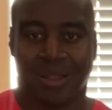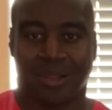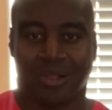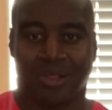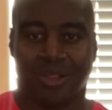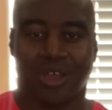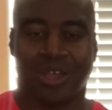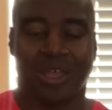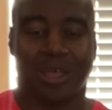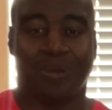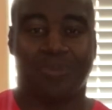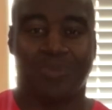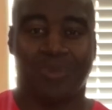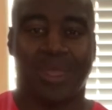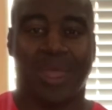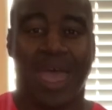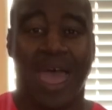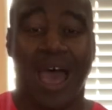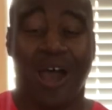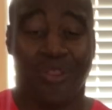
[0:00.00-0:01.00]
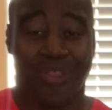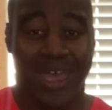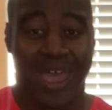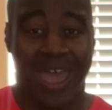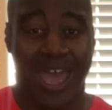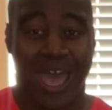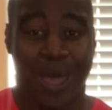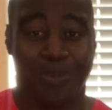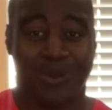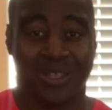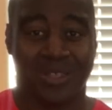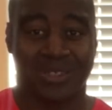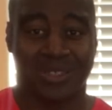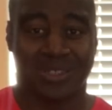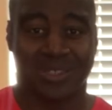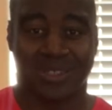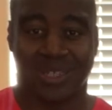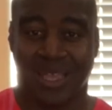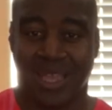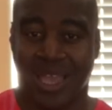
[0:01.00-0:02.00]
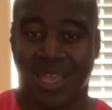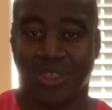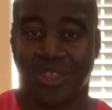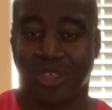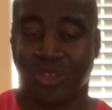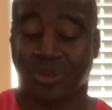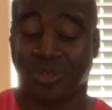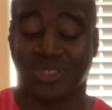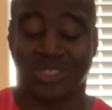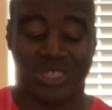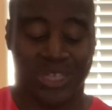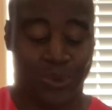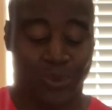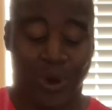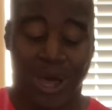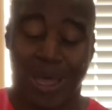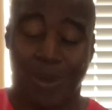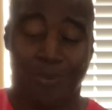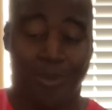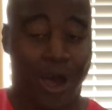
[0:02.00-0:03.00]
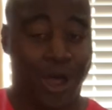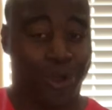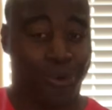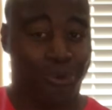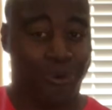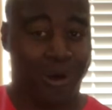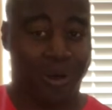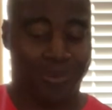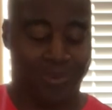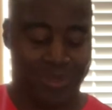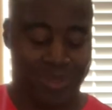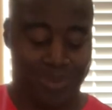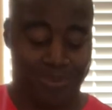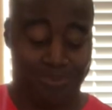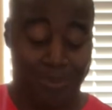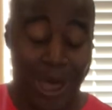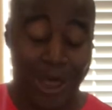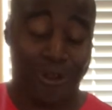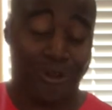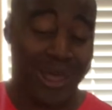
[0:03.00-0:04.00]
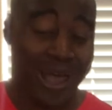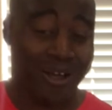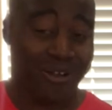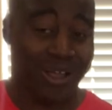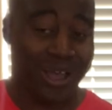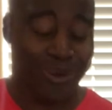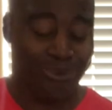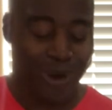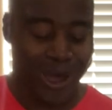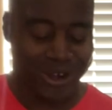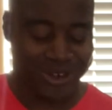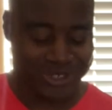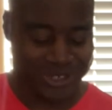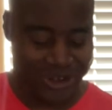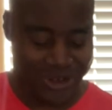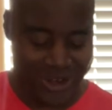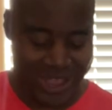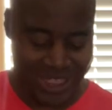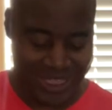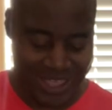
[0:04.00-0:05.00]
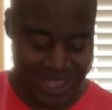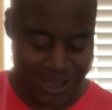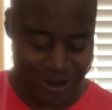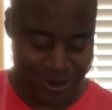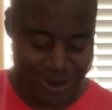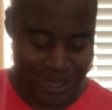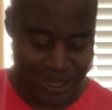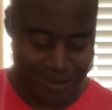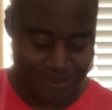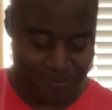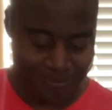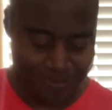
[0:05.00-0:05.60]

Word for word: Look up how that happens, and then you'll see why bottle, bottle alkaline waters are not that great.